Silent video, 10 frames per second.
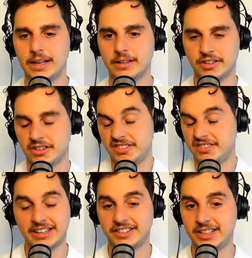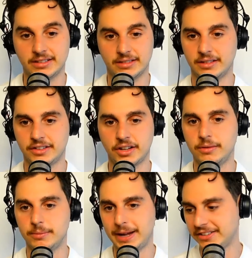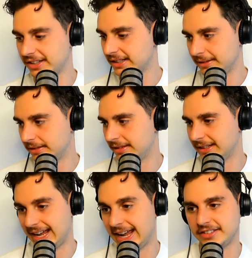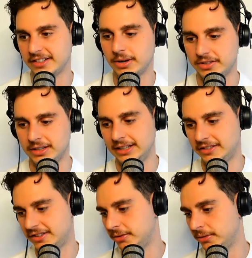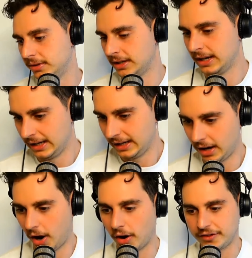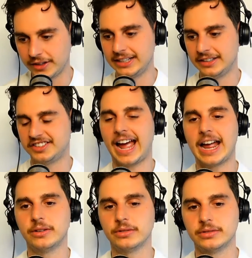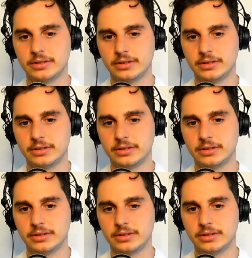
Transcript: So that's it. So basically, to answer your question, it's to hopefully scale